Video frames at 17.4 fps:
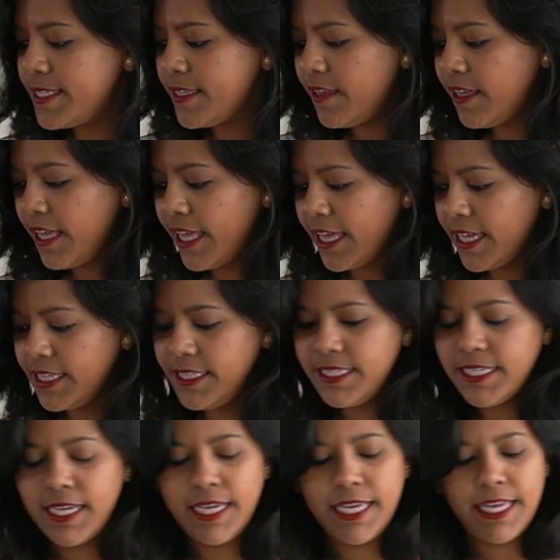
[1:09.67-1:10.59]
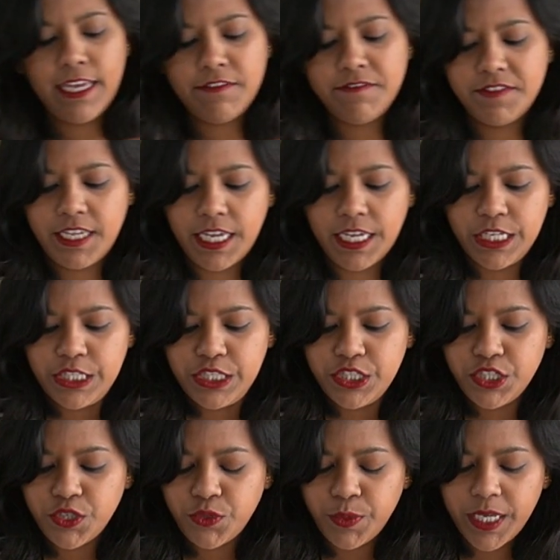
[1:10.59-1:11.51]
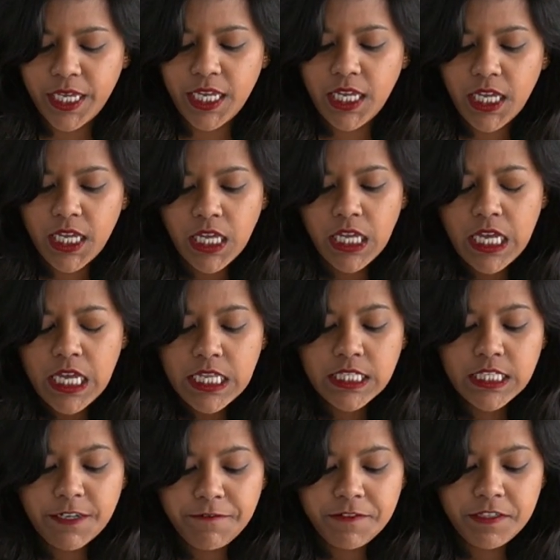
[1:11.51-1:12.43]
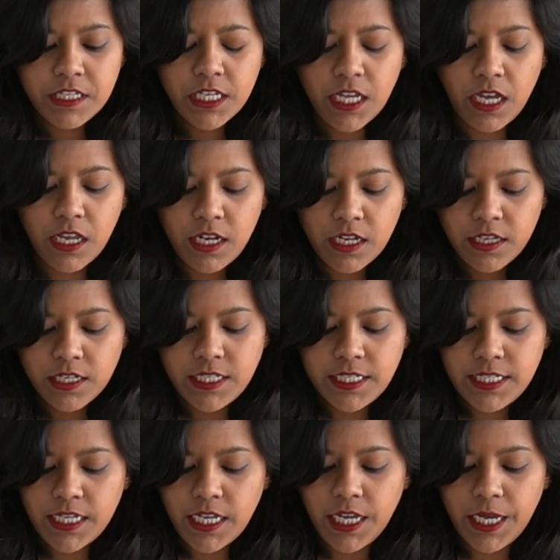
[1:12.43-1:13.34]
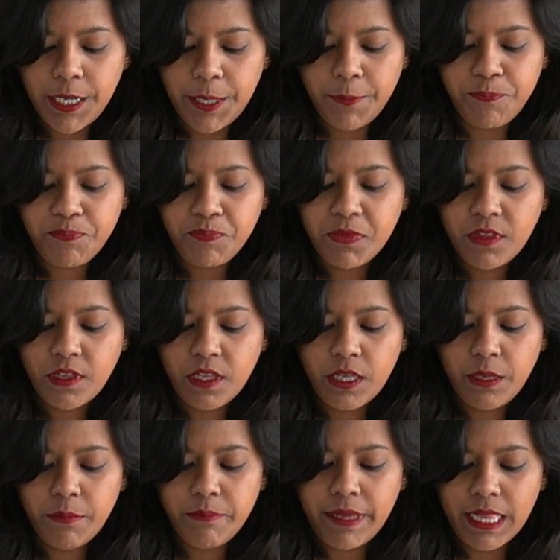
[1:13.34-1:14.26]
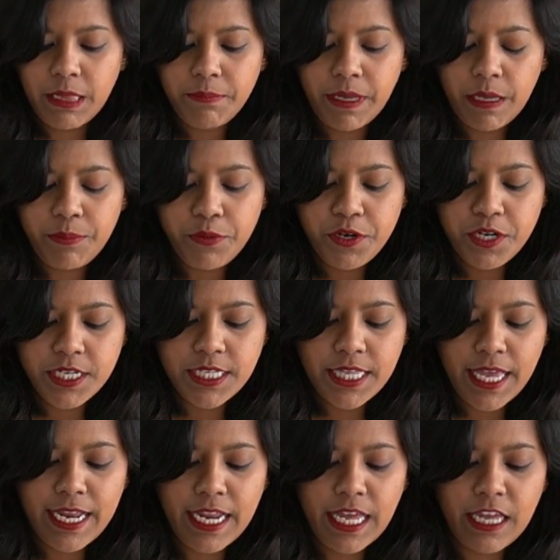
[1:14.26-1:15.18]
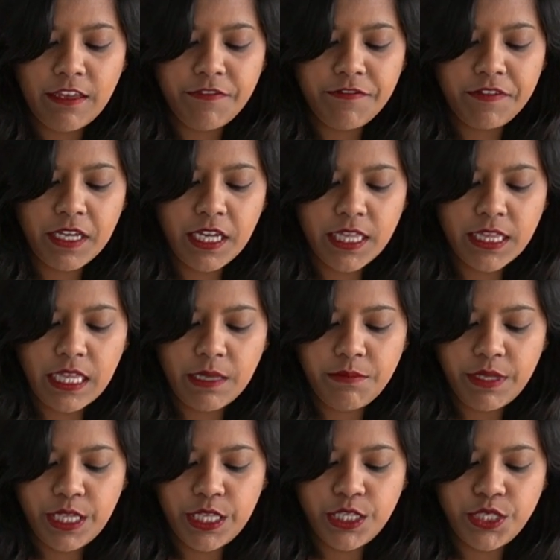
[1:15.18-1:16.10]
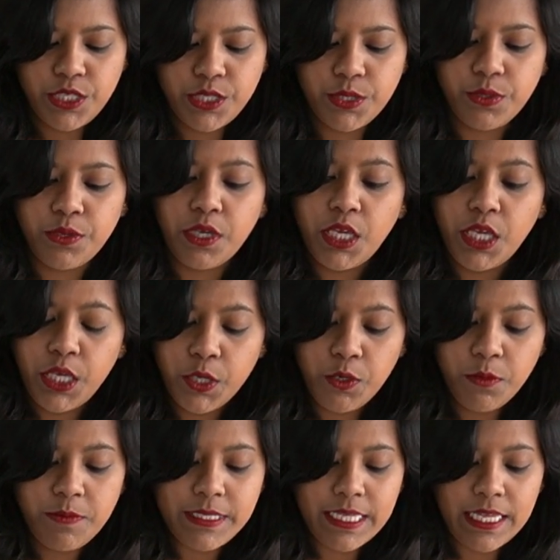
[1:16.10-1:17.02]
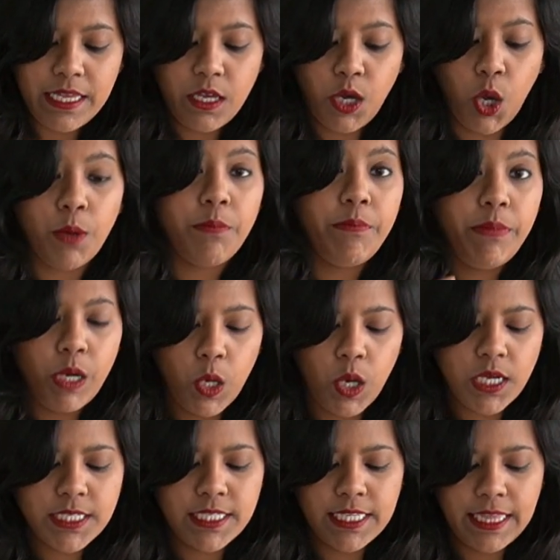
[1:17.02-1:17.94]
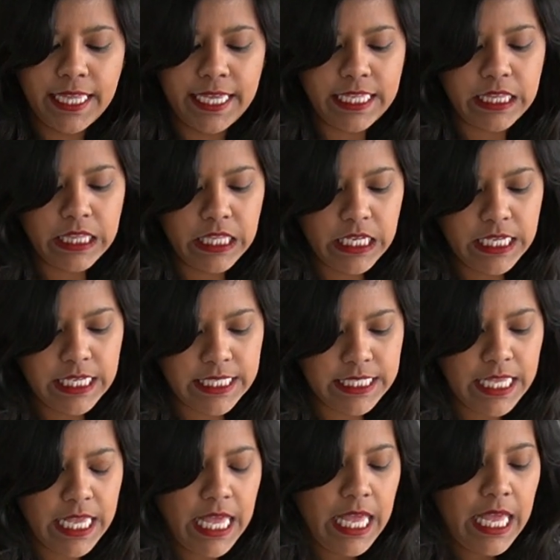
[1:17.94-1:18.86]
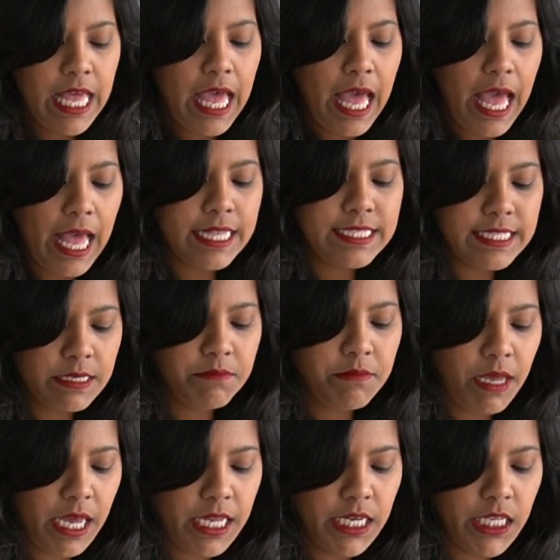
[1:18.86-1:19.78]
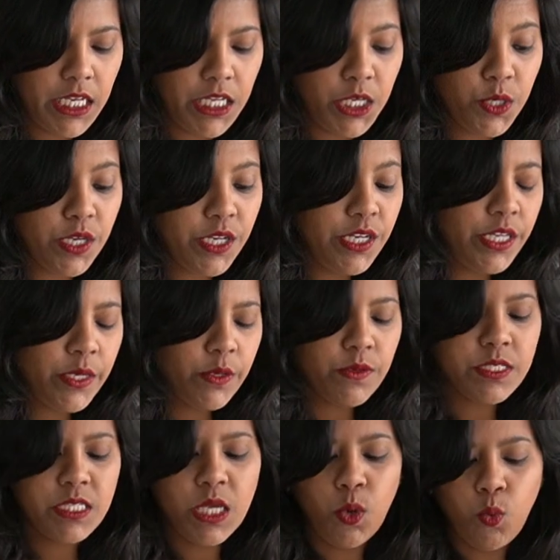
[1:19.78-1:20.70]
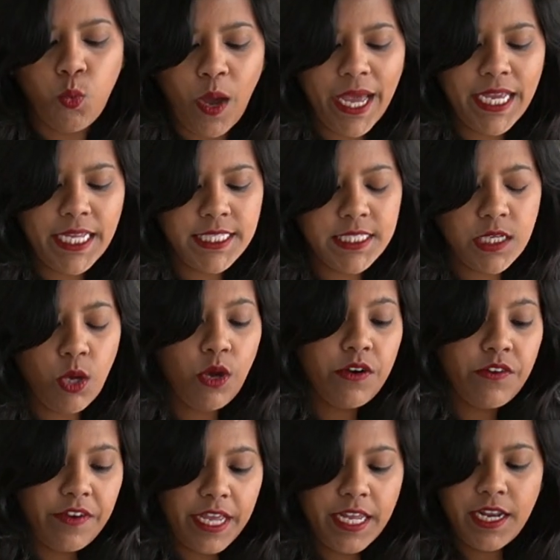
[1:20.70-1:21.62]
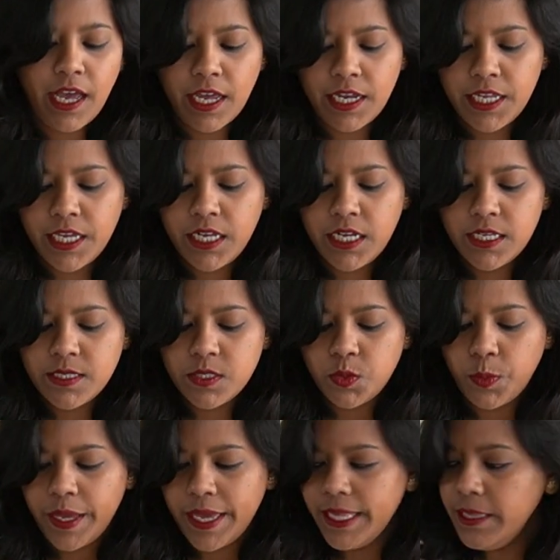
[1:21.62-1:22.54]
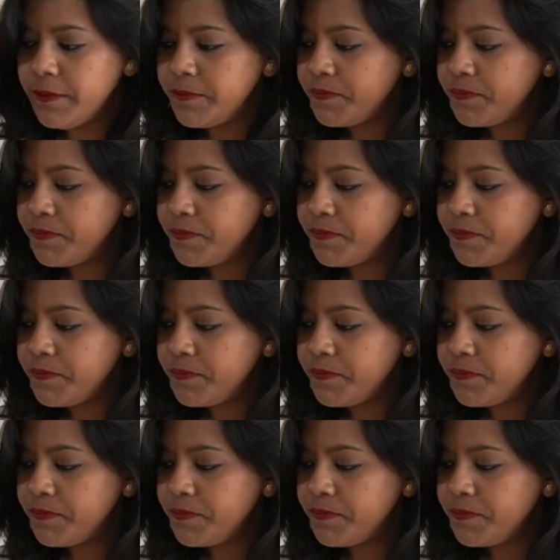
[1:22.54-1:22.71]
ahead, I have taken 3 different colored bell peppers and I have cut them into cubes or blocks like these, and some onion. You can use white or red onion as well.